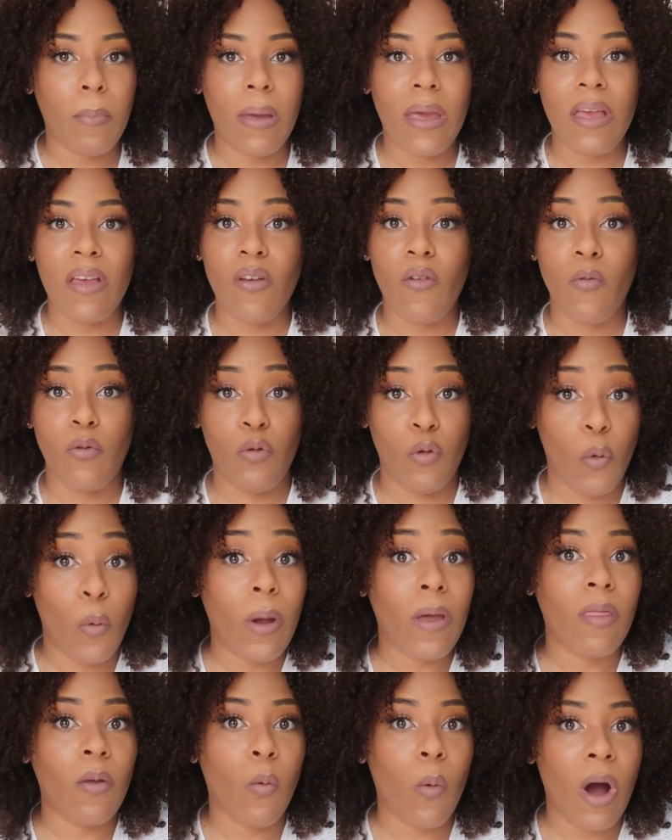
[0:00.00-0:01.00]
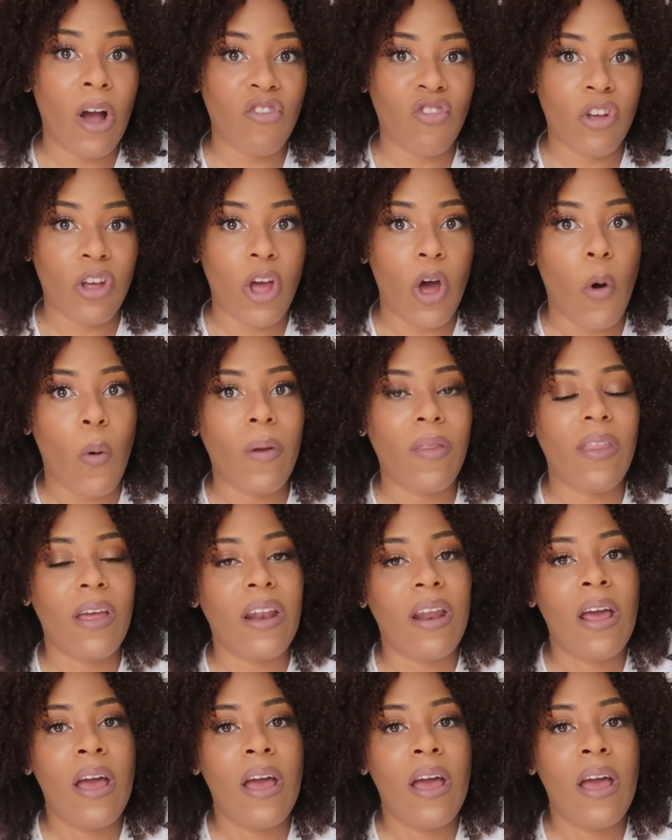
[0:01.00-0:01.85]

me doing the wash and go, and then